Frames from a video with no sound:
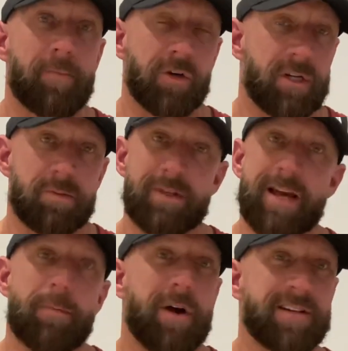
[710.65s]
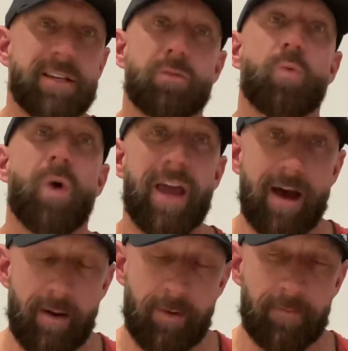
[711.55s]
You're going to speed that process way
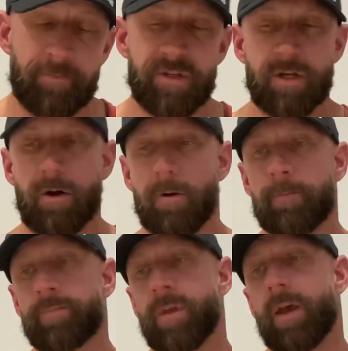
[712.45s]
up. So